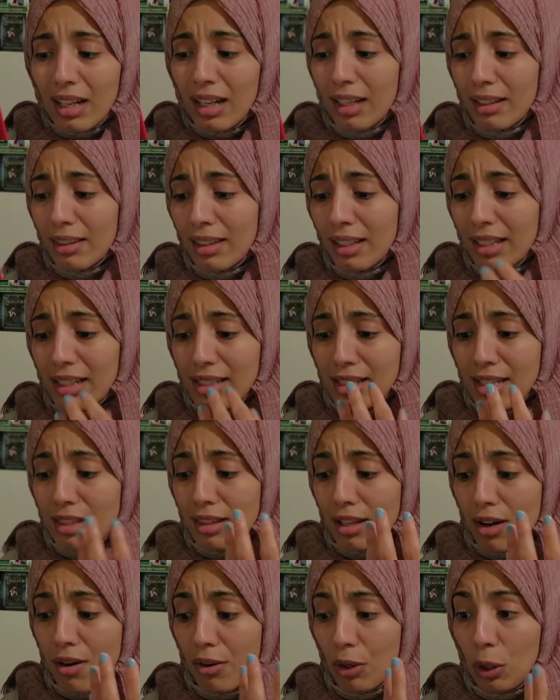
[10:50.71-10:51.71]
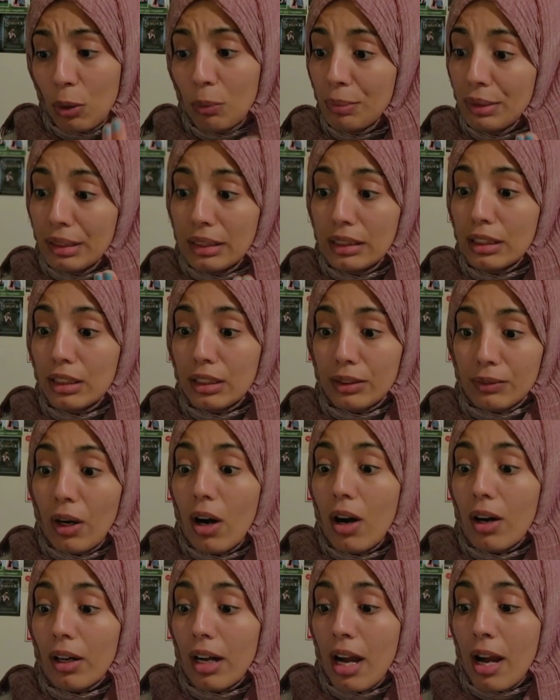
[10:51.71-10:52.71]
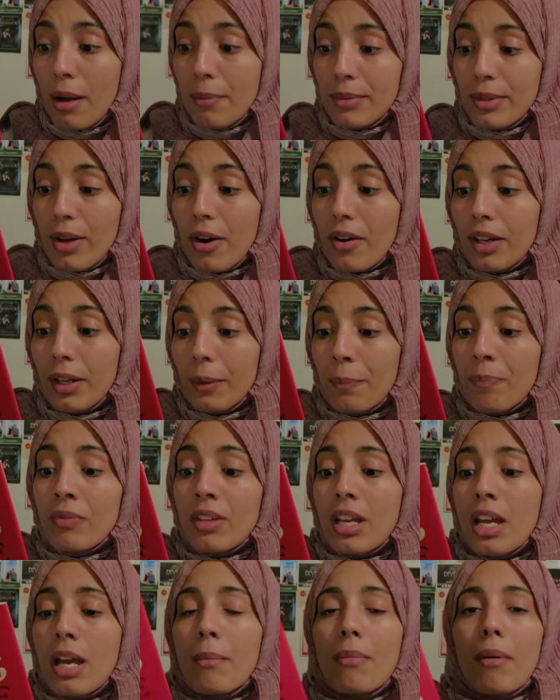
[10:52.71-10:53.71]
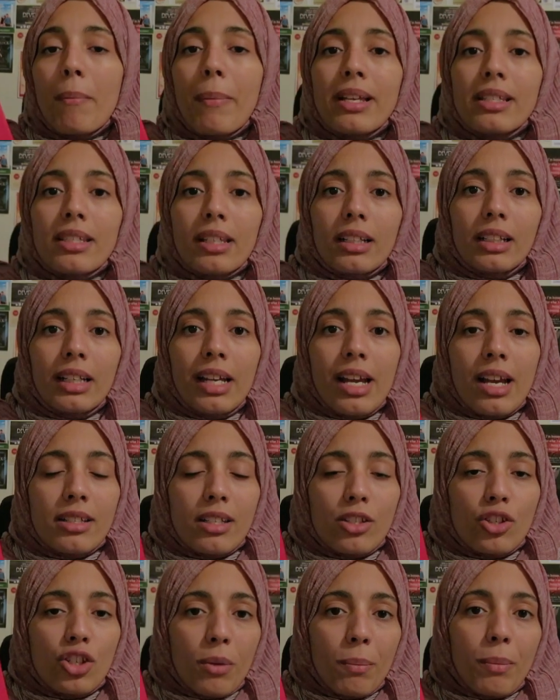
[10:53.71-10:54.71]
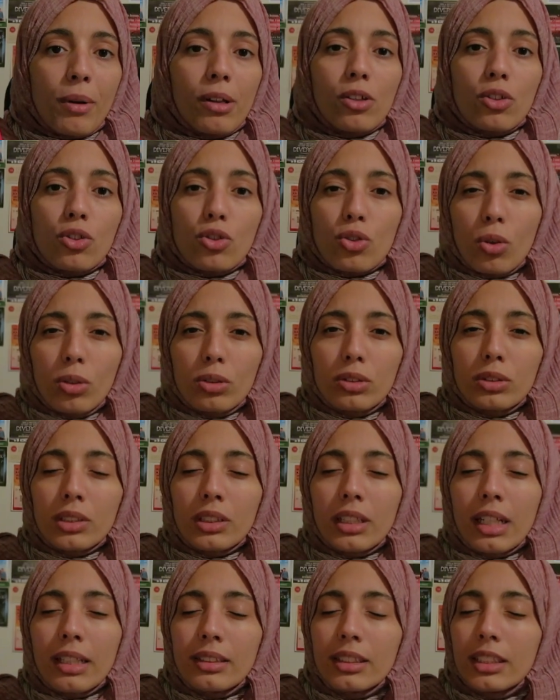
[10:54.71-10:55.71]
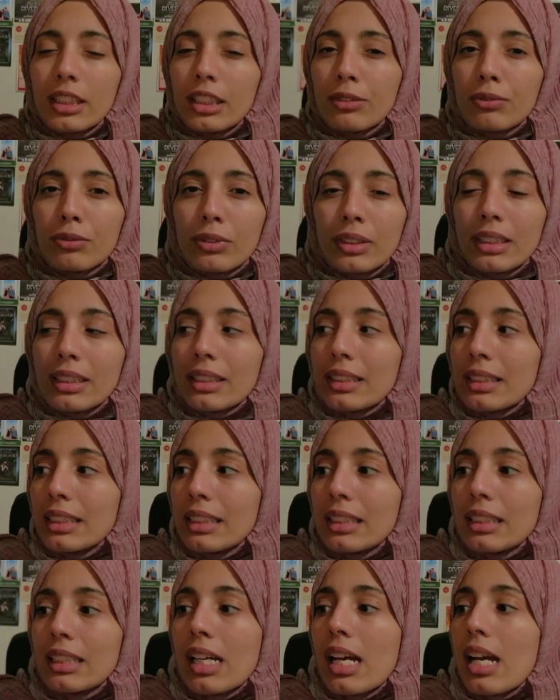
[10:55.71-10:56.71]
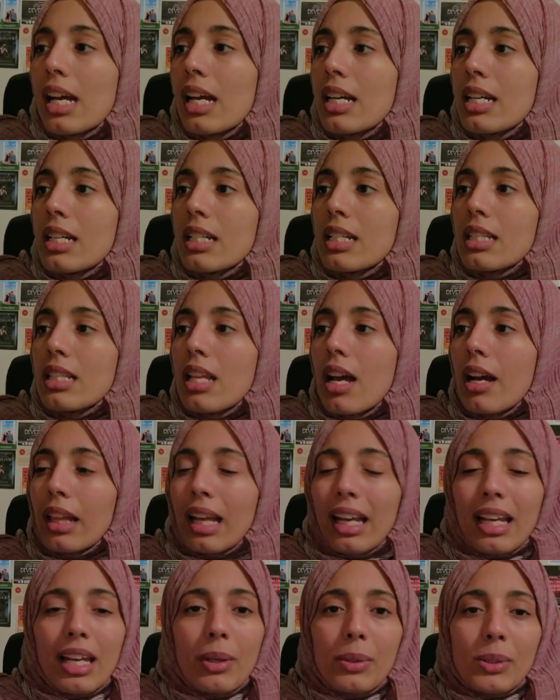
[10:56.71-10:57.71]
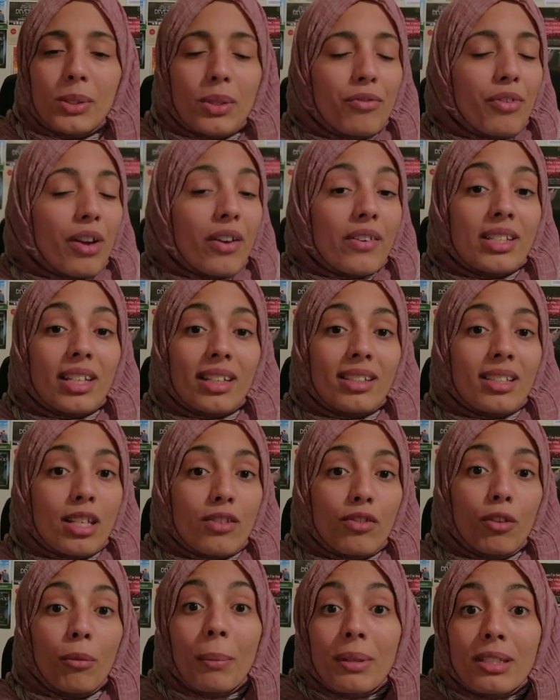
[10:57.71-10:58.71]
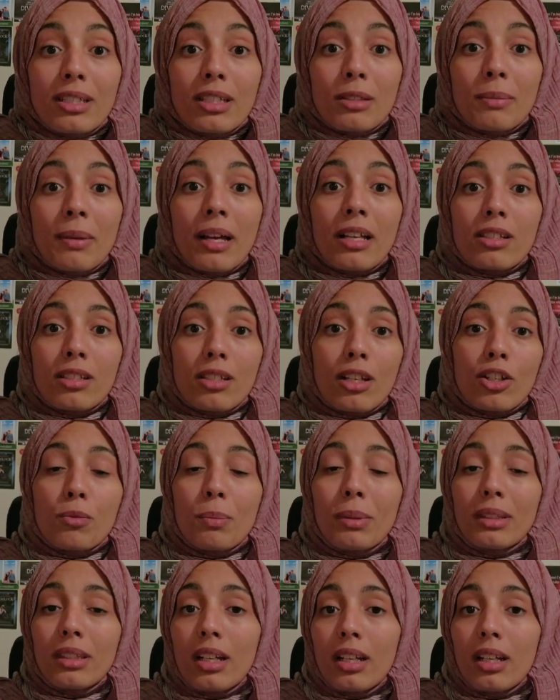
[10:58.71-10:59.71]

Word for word: I think I said that completely wrong. I'm sorry. But basically, he has a chip on his shoulder, and he really, like, he was a very successful businessman and such, but